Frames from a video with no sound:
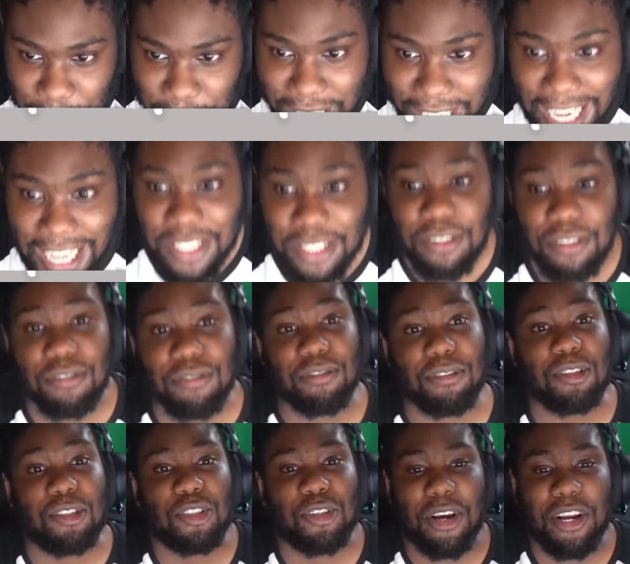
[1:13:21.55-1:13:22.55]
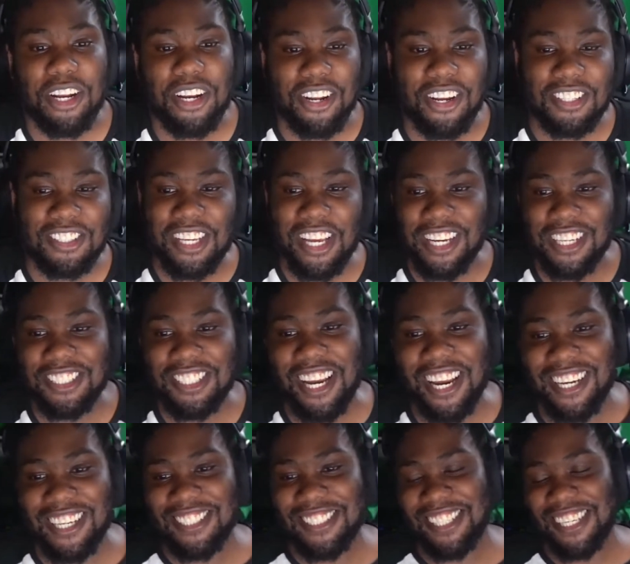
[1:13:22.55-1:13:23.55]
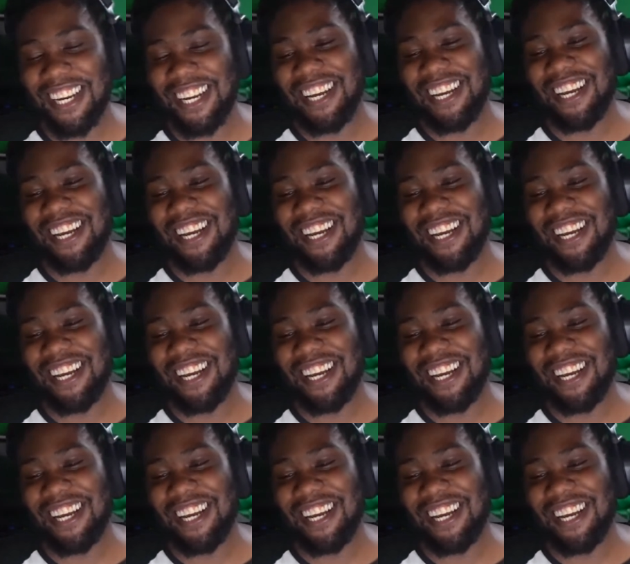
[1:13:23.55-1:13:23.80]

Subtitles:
guest for joining us, HH.